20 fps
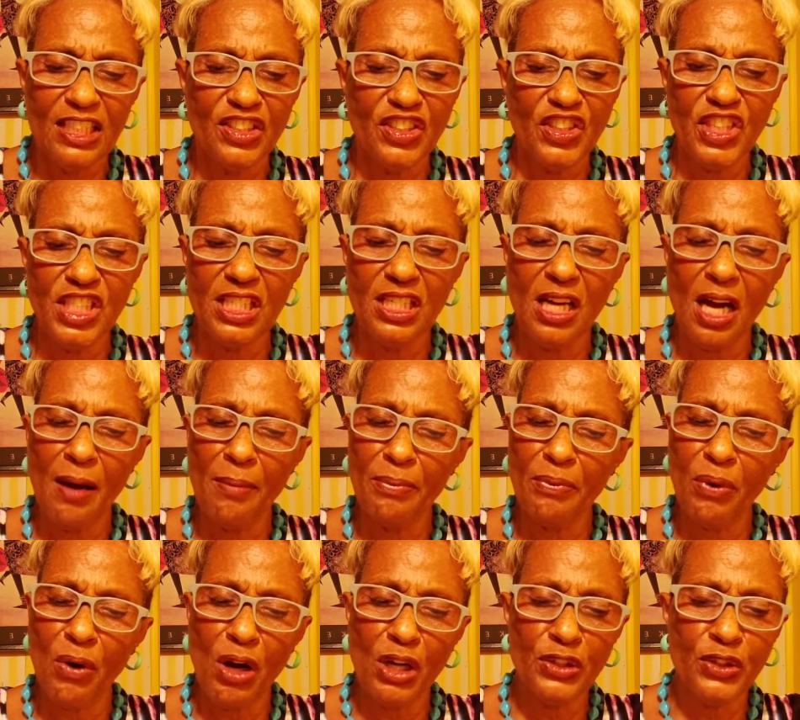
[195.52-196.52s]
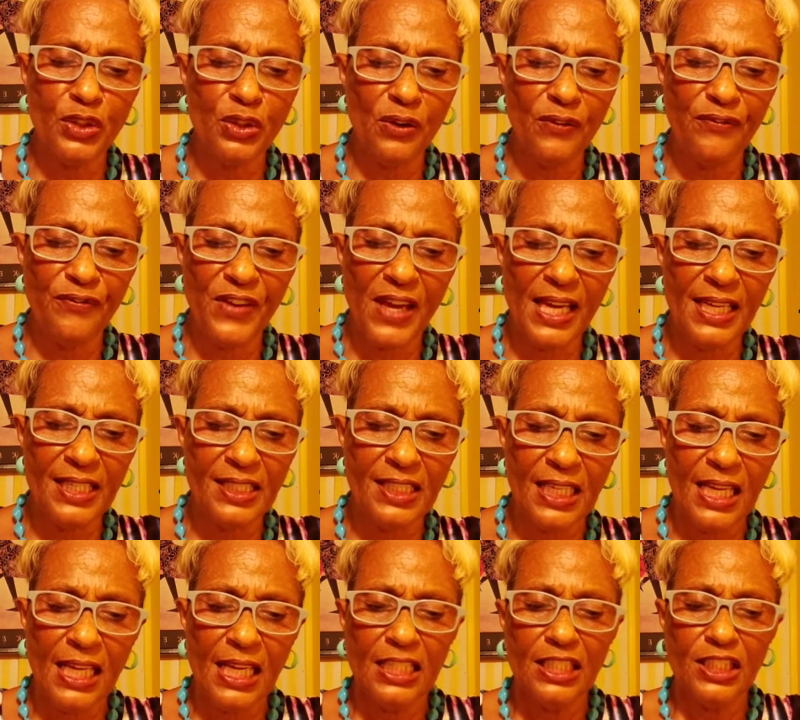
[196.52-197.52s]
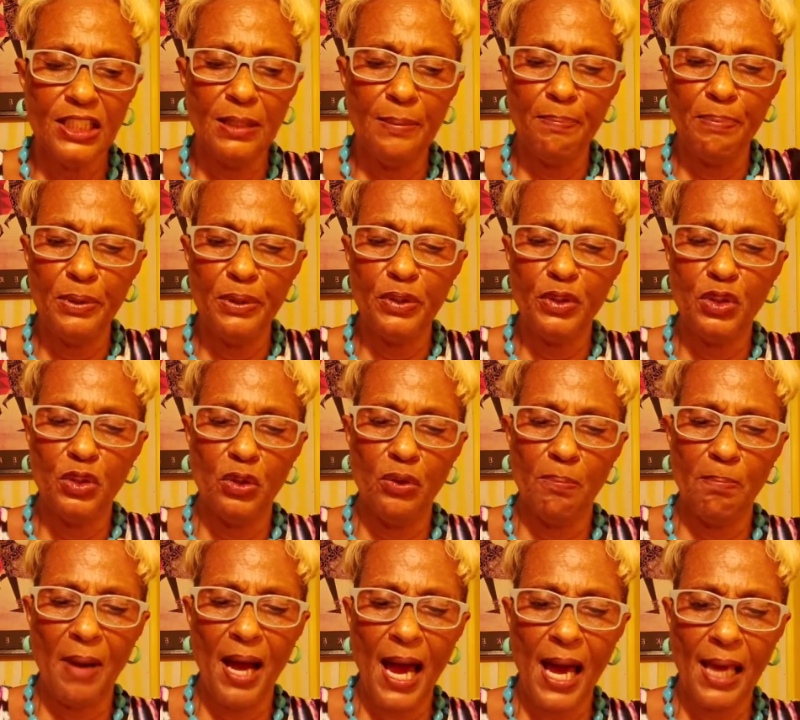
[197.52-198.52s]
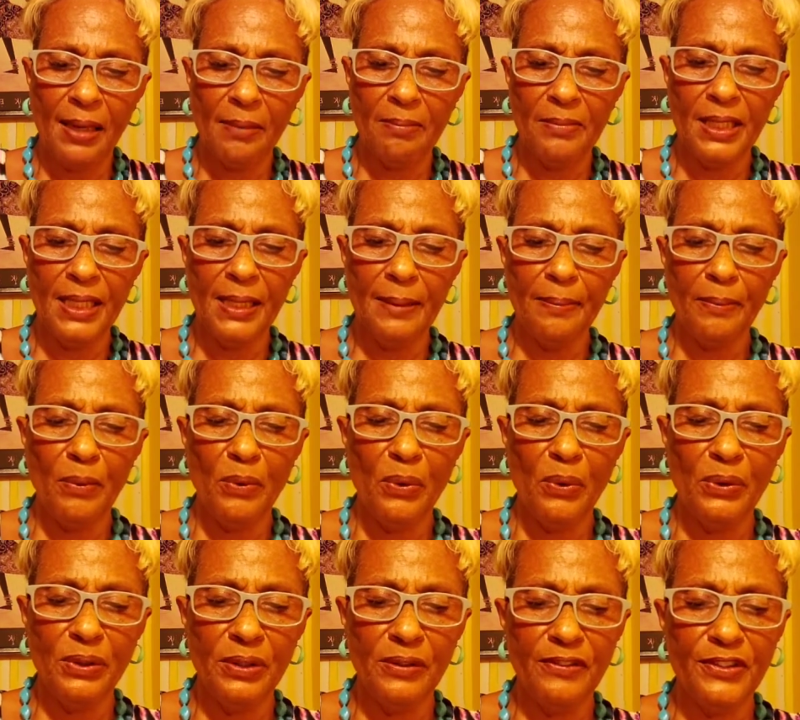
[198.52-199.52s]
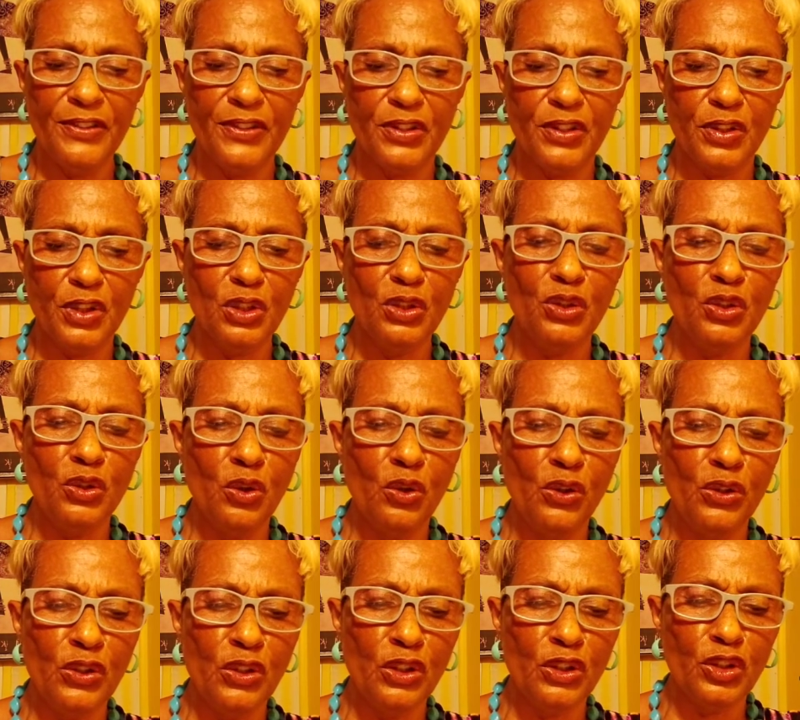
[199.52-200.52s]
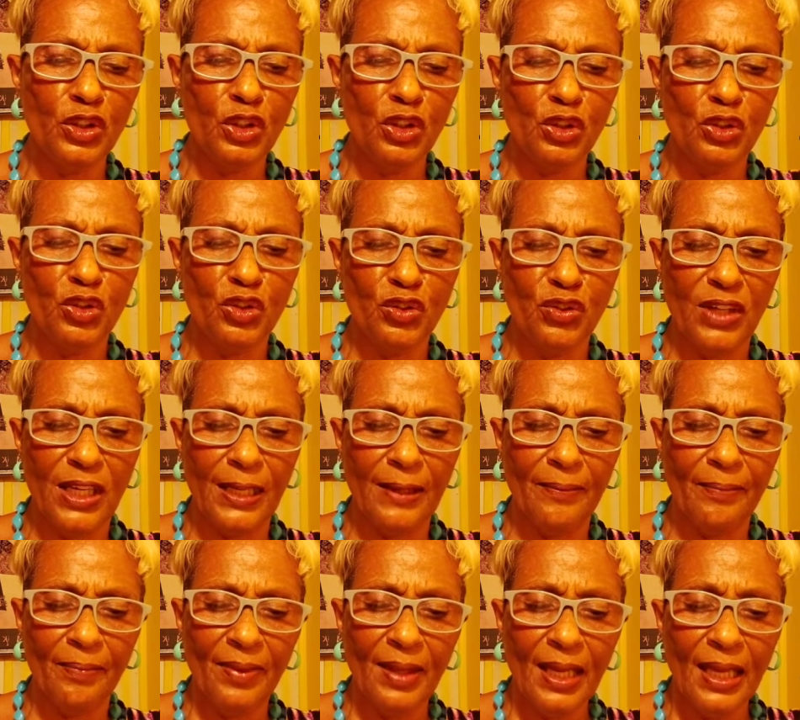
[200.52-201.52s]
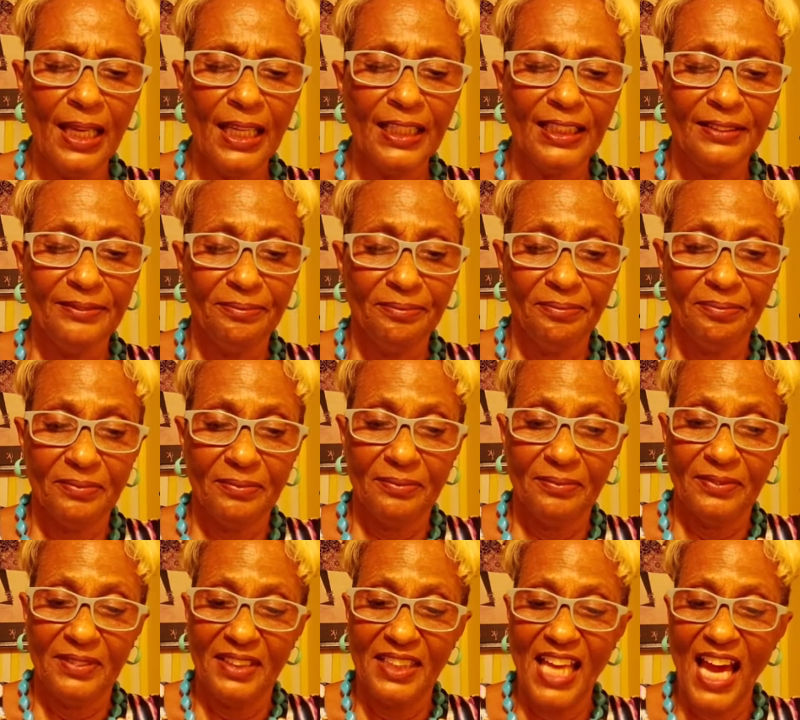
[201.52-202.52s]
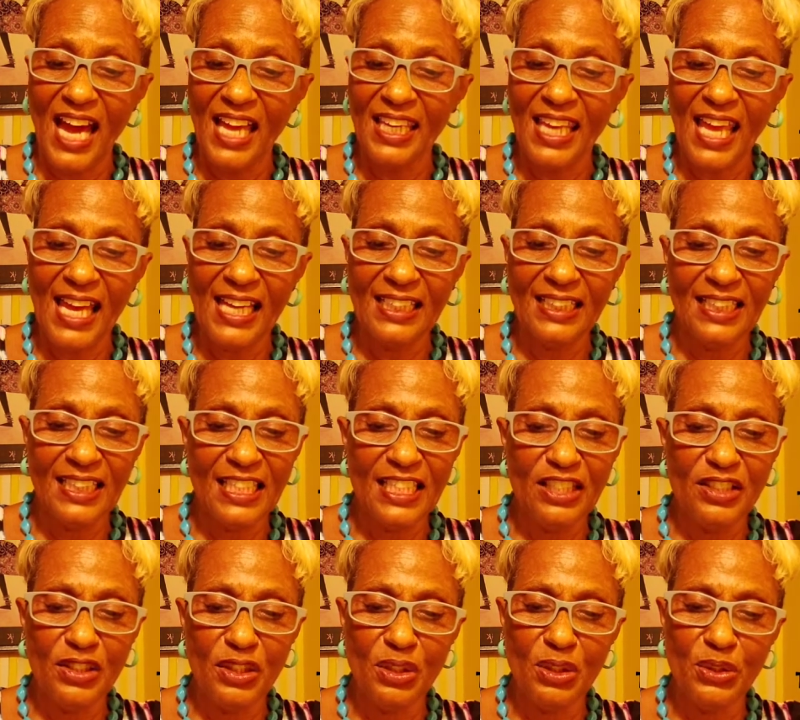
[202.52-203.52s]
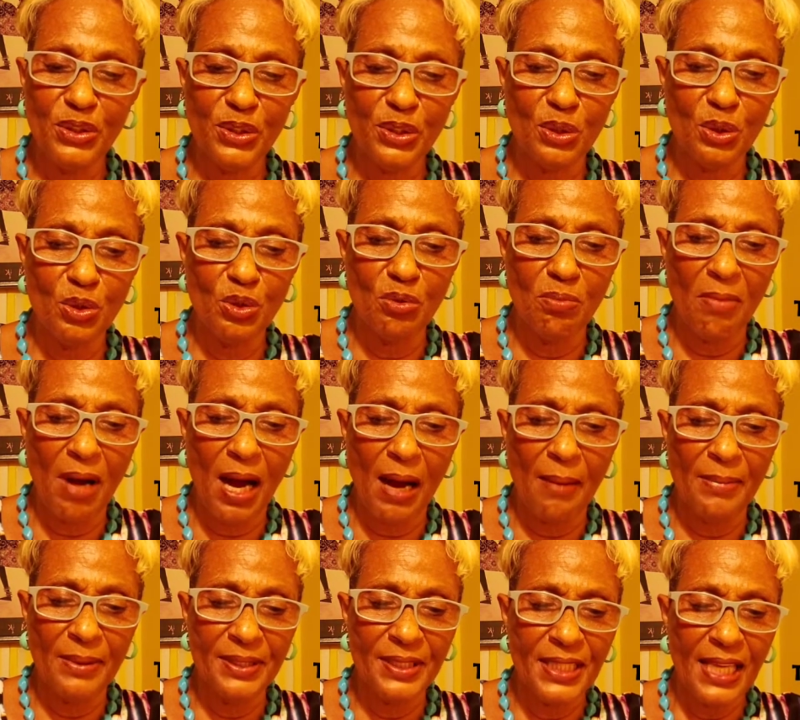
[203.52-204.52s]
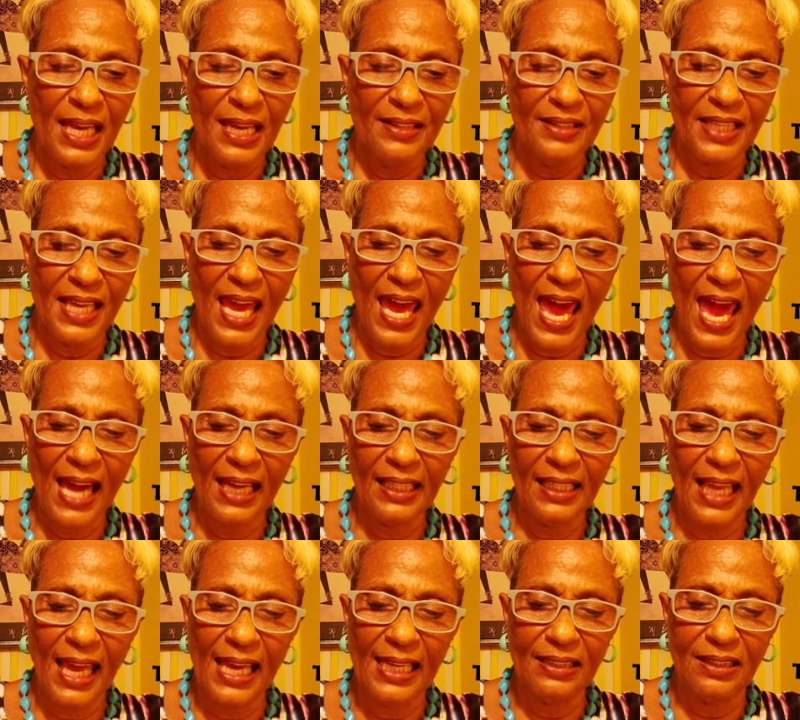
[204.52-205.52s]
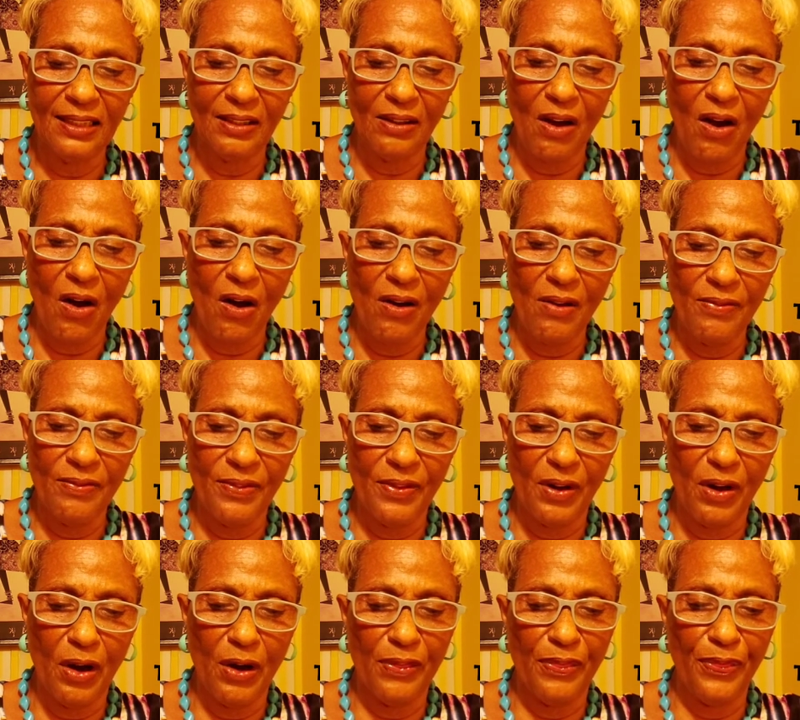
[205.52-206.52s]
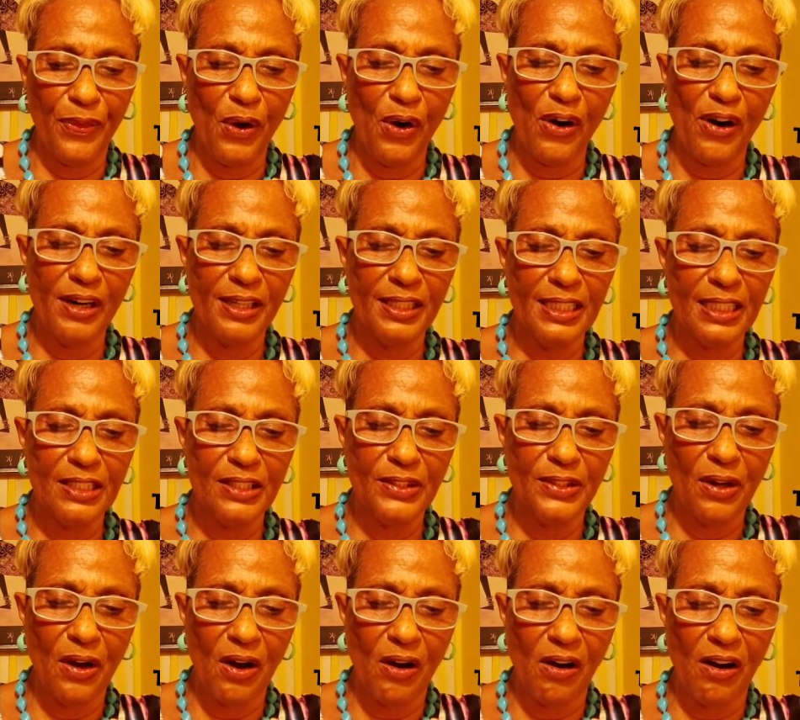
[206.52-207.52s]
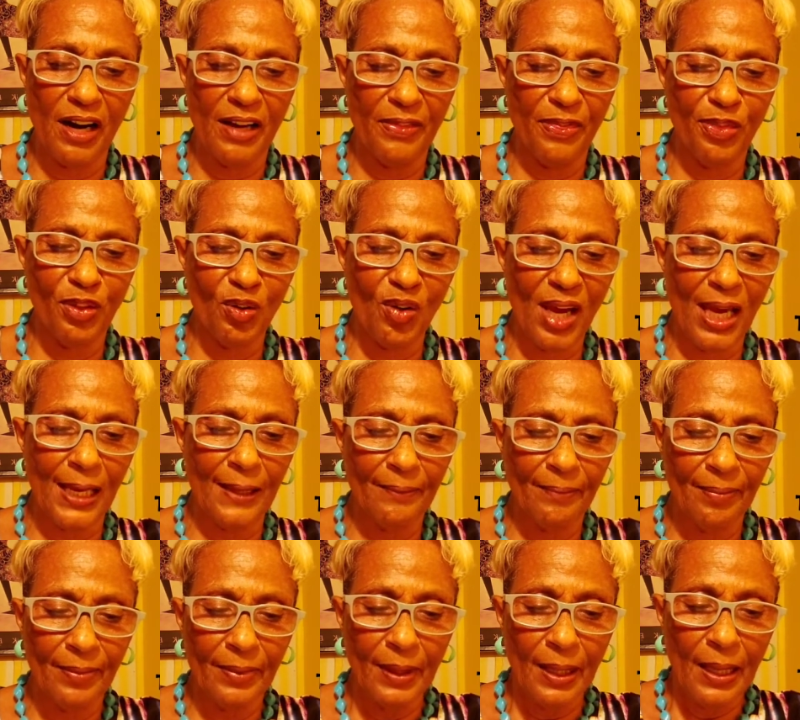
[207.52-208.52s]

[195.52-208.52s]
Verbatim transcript: She come cross your face, she put your bottom lip on the shoe on your shoestring. Not like these new school mamas that act like the the authorities are a threat.